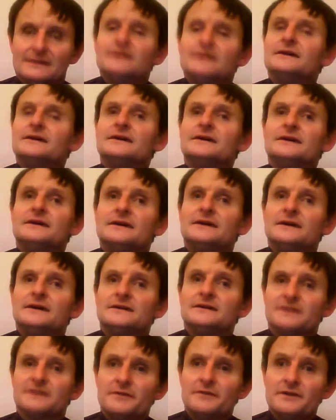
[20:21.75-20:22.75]

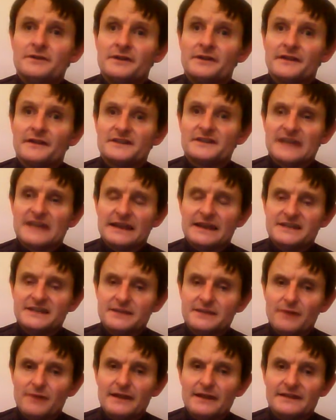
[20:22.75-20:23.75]
Shall we do another
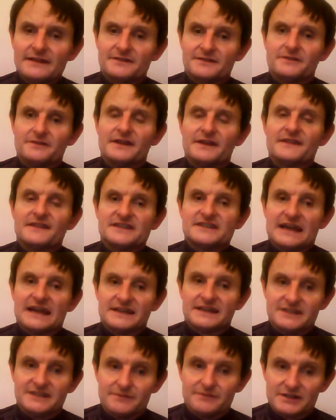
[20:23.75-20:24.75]
challenging one? Let's do another
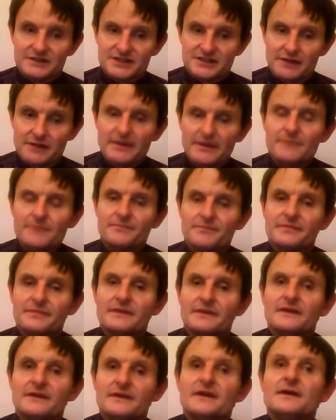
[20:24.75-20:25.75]
challenging one, shall we?
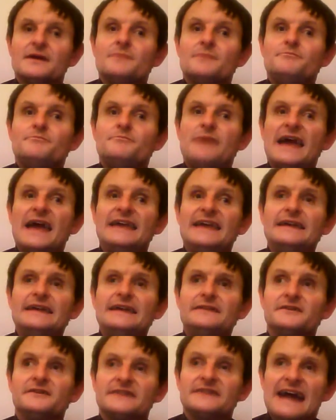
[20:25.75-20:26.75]

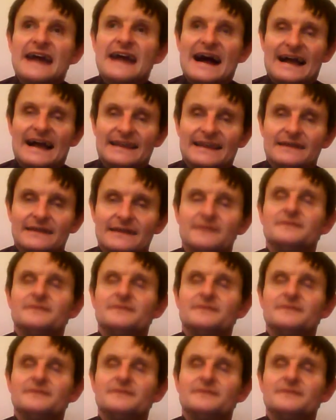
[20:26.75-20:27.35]
Pays de Galles.